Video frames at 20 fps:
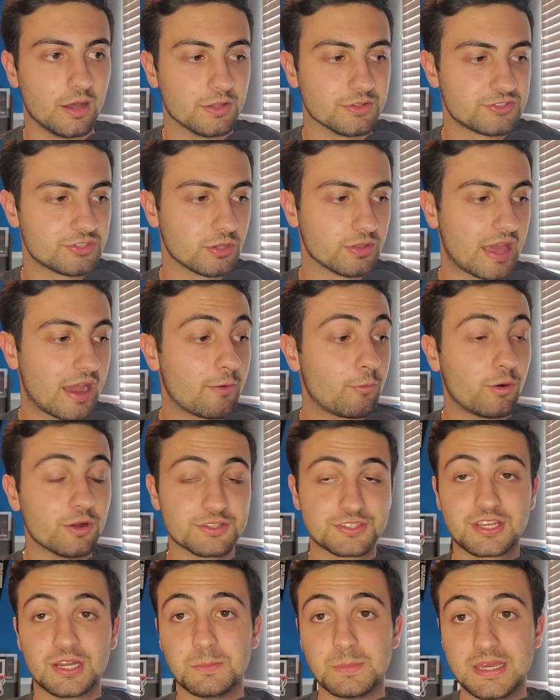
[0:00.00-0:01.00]
So that
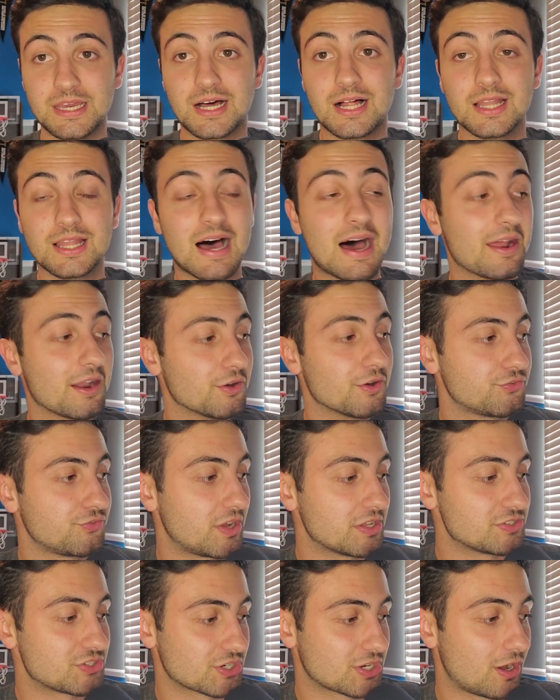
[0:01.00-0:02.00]
one's going to be a lot of
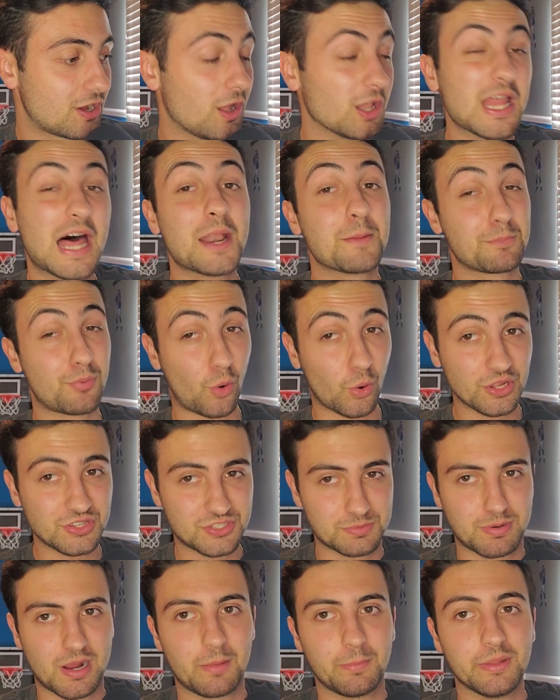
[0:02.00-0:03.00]
fun to call. A lot of
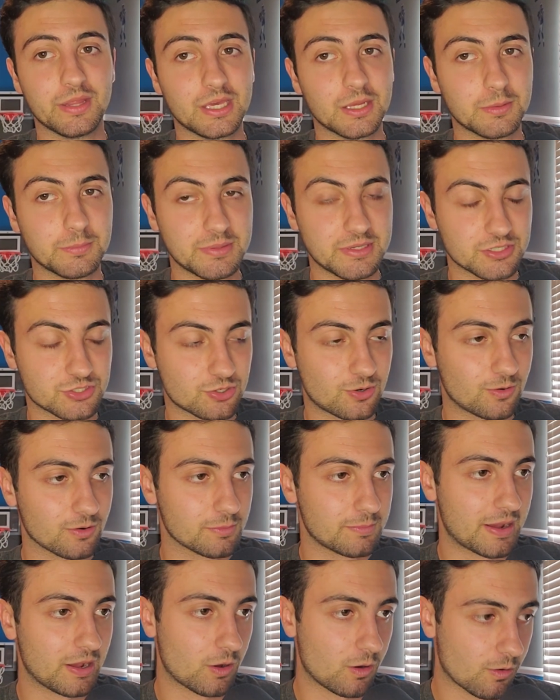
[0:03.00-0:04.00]
points probably going to be
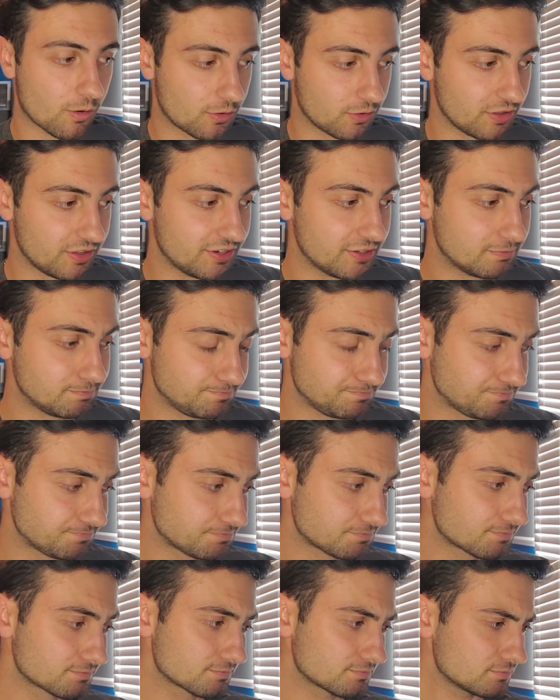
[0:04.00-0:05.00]
scored by Oakland.
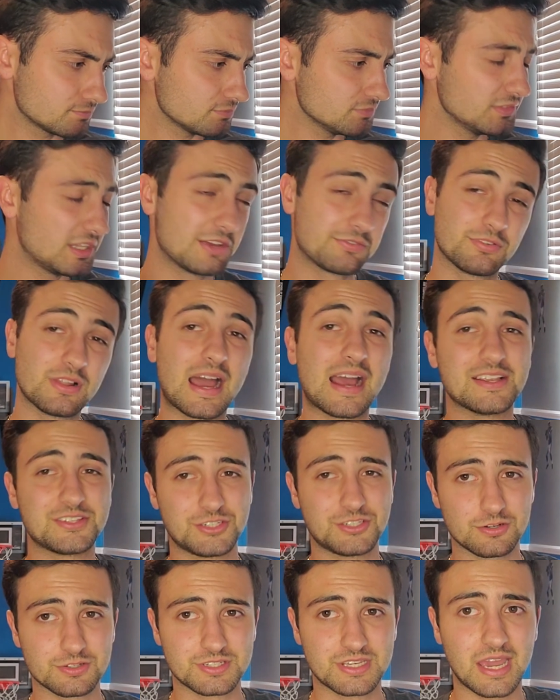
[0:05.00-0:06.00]
If last
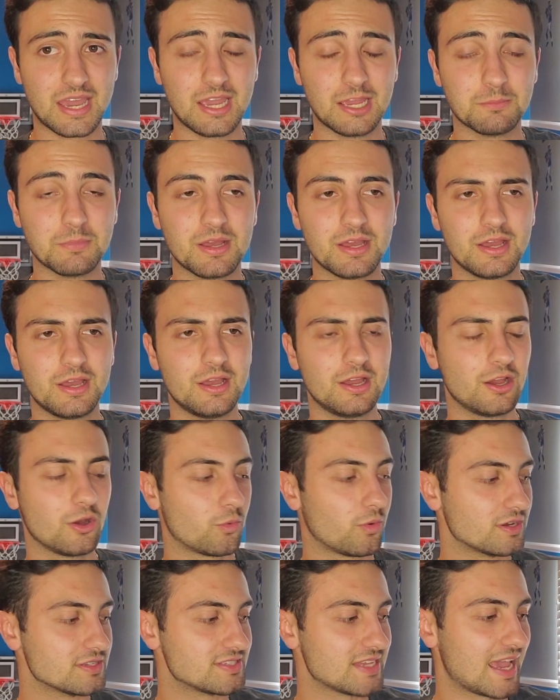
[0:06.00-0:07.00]
year's game
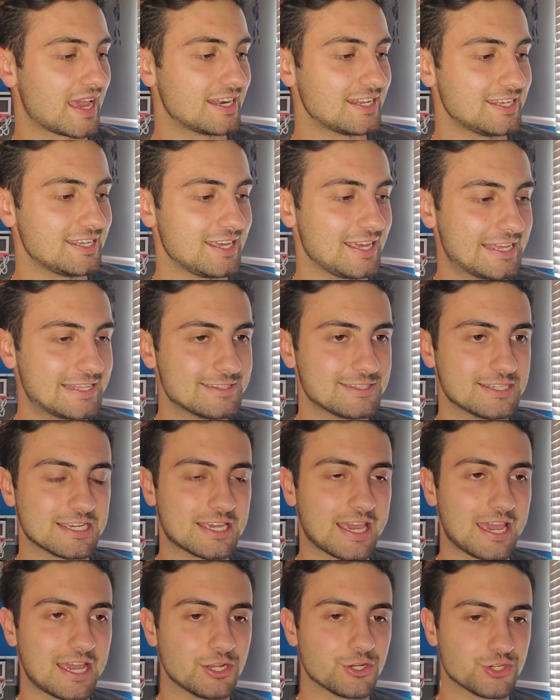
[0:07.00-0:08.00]
was any
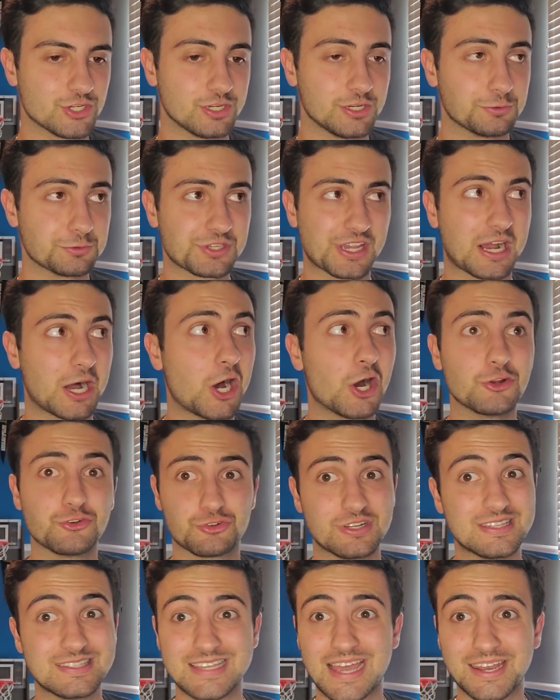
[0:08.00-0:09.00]
indication, it was like
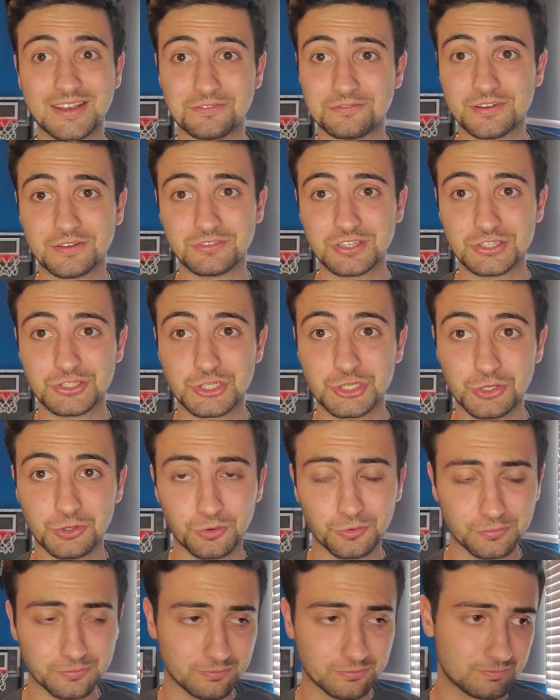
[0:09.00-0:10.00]

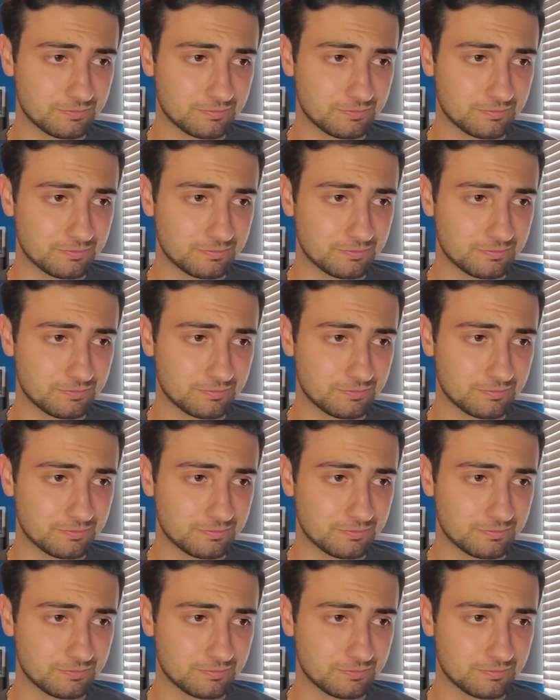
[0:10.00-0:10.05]
110-52.